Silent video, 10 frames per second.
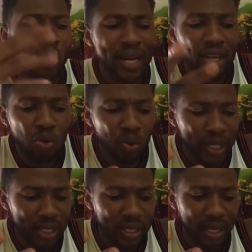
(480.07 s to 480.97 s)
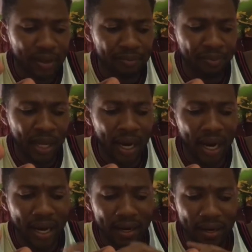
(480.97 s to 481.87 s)
where the unity there?
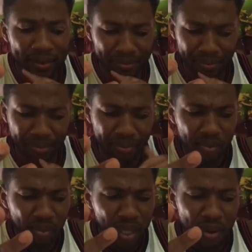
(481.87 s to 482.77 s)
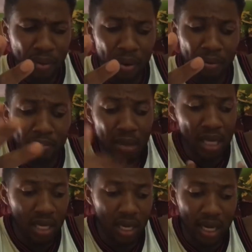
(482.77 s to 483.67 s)
And
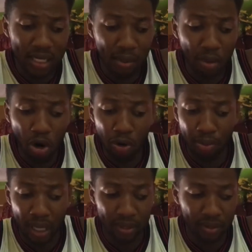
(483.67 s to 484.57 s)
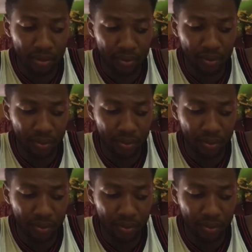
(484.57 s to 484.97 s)
me as a brown man,